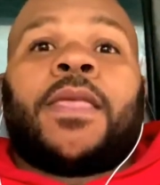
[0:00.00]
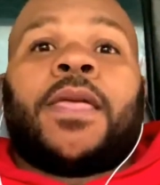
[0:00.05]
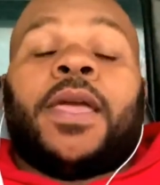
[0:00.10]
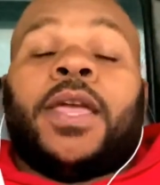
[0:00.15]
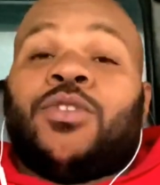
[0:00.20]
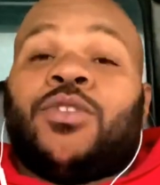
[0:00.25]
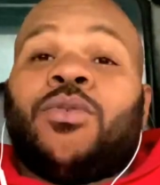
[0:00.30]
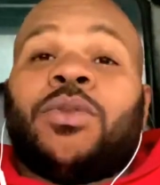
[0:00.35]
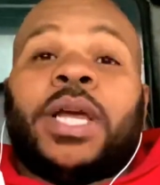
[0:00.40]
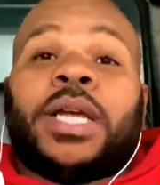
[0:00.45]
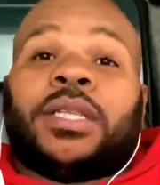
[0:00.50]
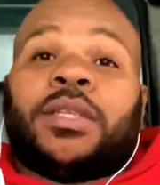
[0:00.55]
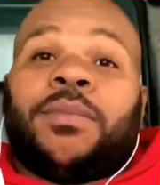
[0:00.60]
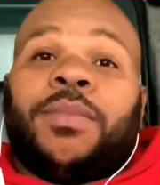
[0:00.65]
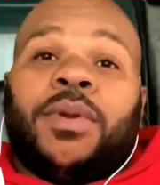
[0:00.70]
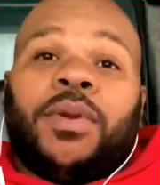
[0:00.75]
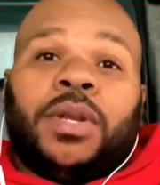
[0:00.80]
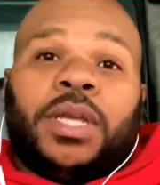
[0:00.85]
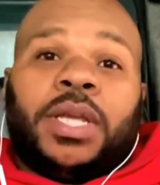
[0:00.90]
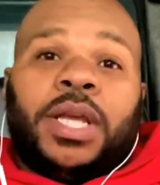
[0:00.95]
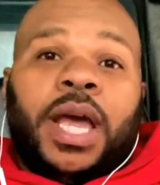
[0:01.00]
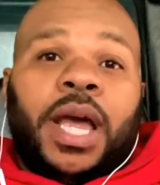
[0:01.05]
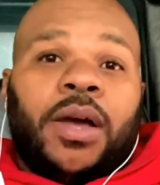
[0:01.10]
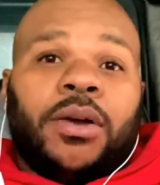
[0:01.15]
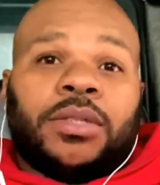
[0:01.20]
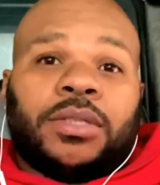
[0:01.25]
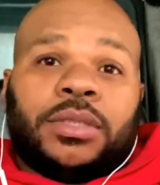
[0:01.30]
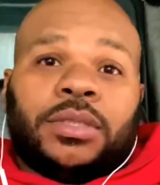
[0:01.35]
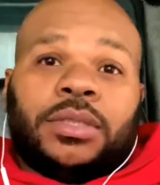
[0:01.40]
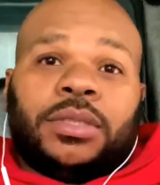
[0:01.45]
and you like to be on the
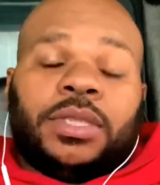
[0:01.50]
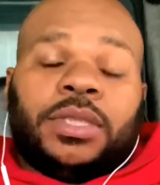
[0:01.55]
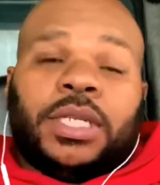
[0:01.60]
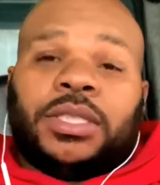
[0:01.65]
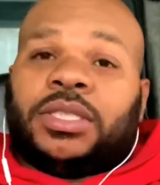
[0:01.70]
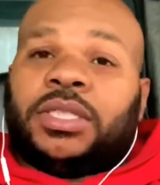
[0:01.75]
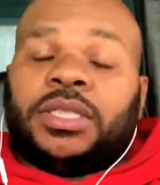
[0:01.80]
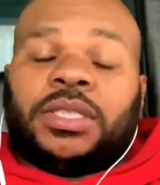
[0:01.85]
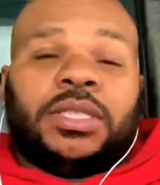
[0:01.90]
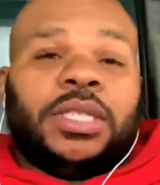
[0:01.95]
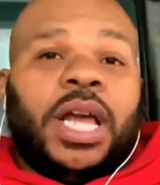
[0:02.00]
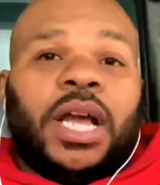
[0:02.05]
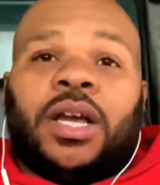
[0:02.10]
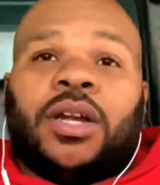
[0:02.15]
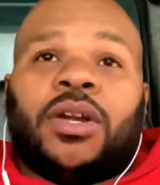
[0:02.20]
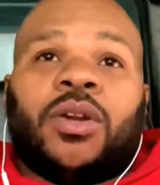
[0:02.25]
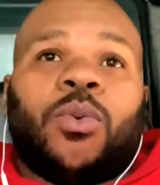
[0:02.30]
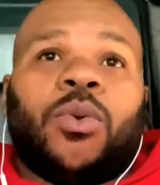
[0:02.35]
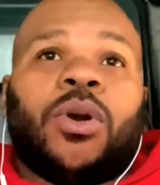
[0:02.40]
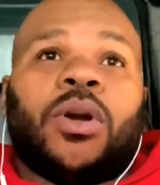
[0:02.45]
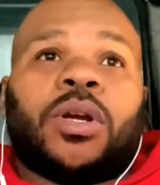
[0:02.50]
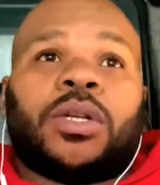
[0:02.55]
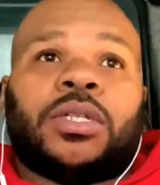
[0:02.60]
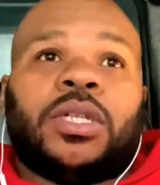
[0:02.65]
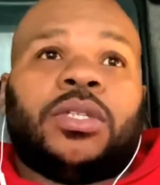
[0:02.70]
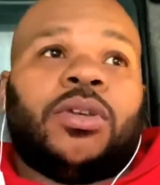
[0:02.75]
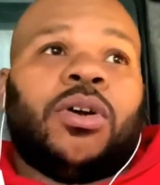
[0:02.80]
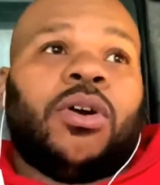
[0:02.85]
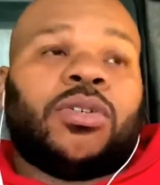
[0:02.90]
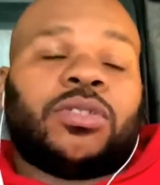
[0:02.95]
couch. That's just not going to work.
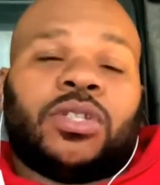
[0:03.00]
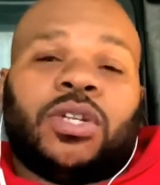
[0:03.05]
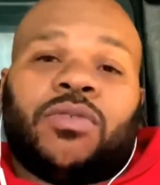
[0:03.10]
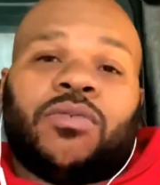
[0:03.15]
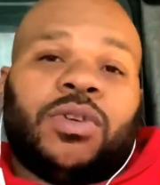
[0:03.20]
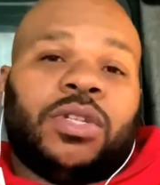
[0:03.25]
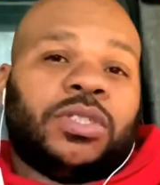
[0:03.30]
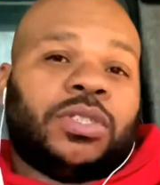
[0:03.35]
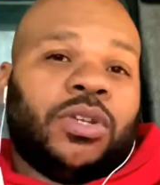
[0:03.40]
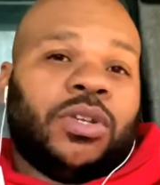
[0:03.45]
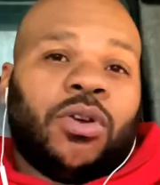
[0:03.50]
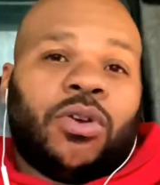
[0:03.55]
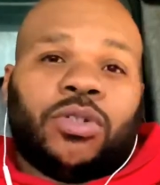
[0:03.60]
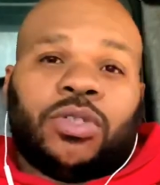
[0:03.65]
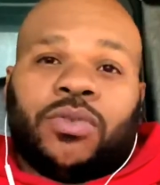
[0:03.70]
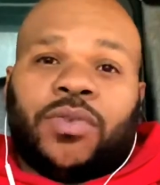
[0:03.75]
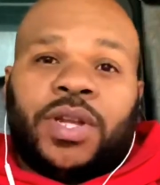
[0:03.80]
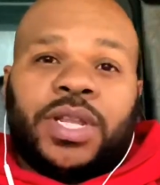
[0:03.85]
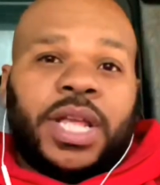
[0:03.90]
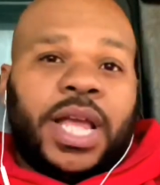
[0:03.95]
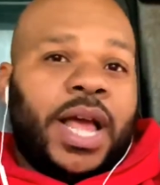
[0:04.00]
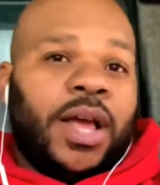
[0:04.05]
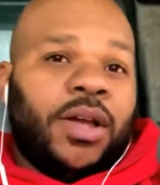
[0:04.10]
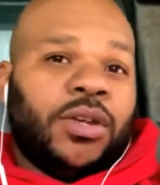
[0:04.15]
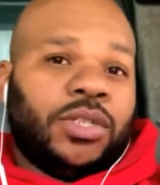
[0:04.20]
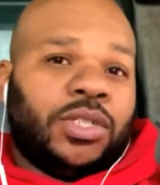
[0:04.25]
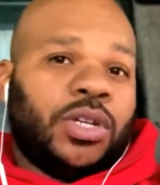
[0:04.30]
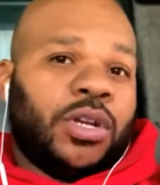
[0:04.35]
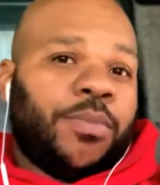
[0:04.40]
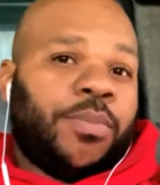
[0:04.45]
The dog's going to run circles around your
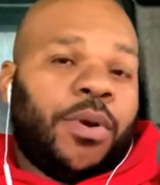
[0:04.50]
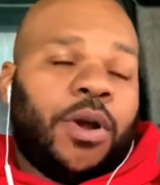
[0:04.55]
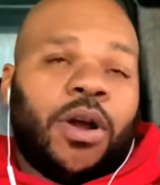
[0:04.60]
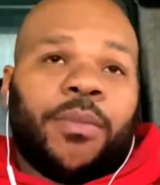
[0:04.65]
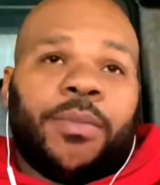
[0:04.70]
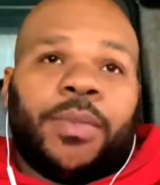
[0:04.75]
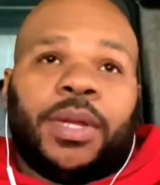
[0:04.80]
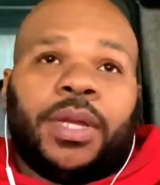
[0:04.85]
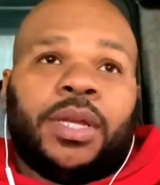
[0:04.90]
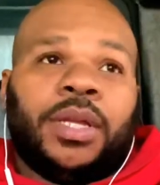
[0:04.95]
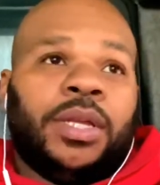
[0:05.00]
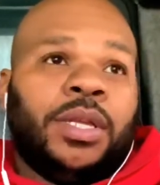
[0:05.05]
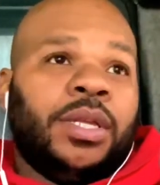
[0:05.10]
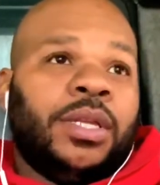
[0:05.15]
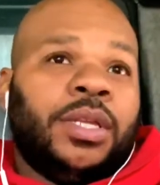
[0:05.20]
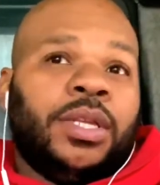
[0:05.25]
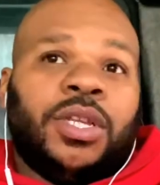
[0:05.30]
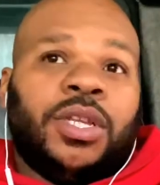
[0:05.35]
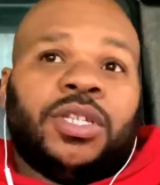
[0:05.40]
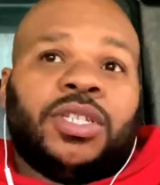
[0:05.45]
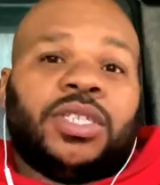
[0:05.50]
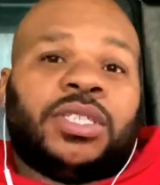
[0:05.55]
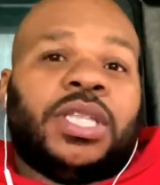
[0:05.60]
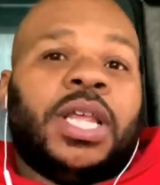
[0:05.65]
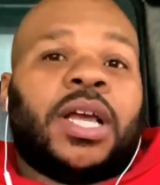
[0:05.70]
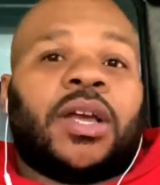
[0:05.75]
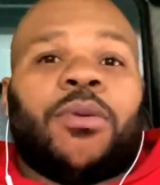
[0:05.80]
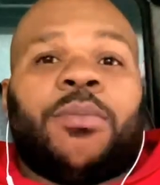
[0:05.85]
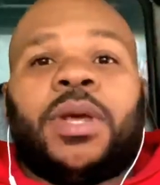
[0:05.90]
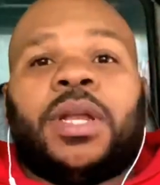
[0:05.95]
house, your apartment. You're just
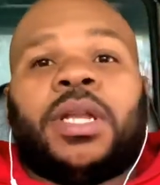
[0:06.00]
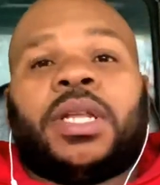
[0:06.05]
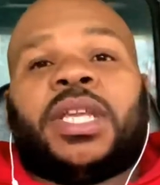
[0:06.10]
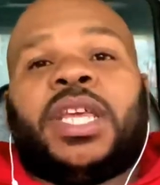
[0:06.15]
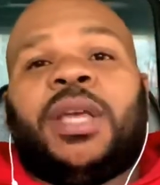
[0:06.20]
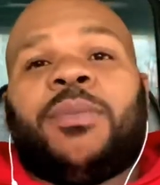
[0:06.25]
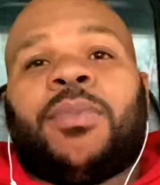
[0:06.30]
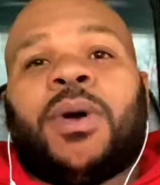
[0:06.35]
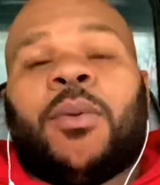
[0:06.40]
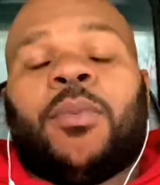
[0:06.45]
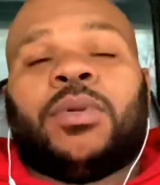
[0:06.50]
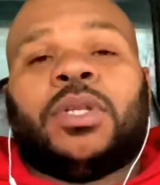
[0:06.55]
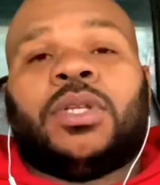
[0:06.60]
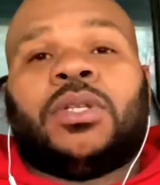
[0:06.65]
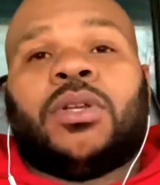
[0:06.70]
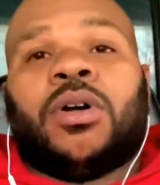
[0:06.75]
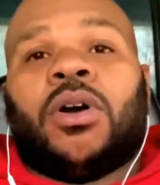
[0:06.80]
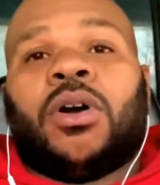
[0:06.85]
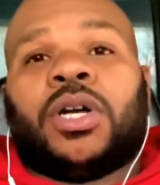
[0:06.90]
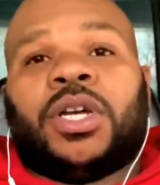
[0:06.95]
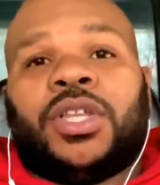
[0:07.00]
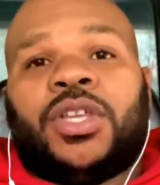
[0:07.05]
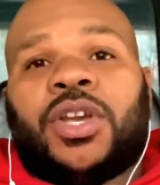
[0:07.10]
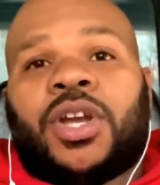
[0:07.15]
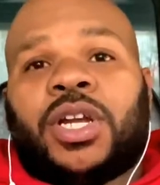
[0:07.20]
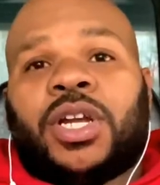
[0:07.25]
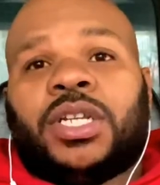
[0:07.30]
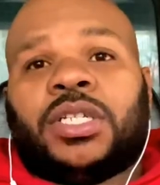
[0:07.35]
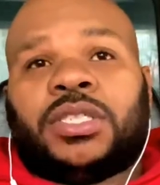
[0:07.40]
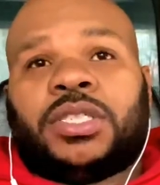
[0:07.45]
not going to be able to keep up with the dog. And you're
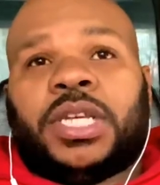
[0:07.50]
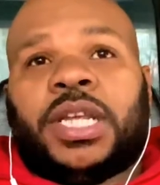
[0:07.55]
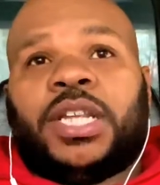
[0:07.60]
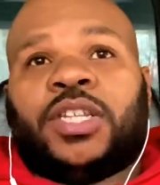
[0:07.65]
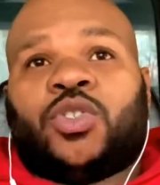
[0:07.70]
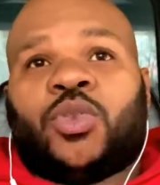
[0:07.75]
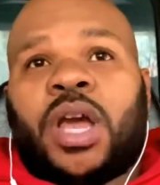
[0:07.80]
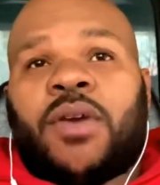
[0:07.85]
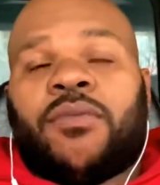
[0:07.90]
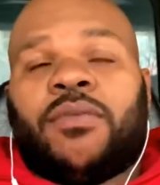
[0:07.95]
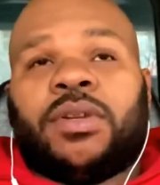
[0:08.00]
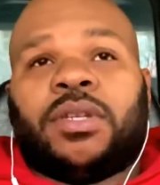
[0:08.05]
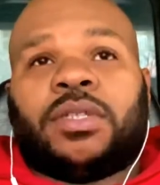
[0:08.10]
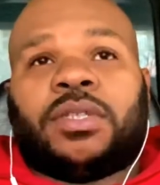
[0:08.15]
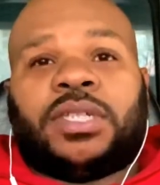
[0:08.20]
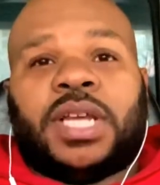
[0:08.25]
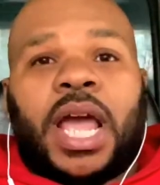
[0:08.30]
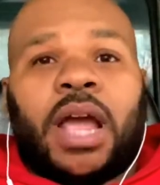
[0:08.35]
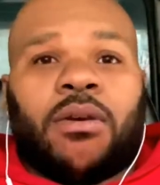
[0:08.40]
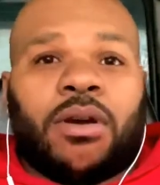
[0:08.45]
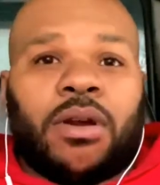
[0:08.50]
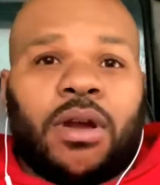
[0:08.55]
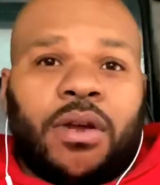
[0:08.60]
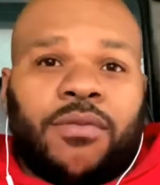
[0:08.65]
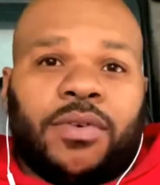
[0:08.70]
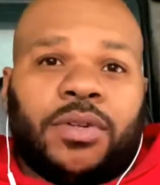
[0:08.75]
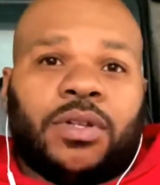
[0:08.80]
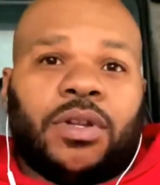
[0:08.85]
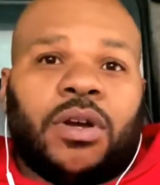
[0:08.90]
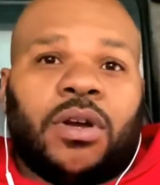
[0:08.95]
going to say that you have a terror
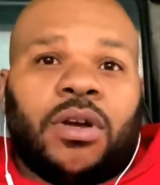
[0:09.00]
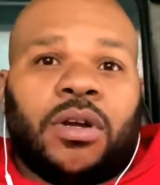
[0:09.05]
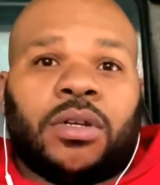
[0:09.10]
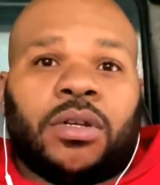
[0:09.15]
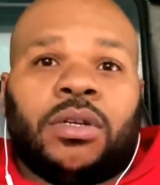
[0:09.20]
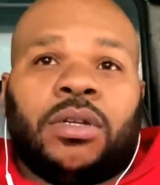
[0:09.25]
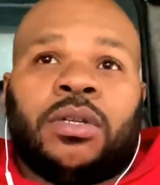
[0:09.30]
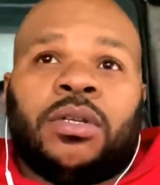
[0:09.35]
of a dog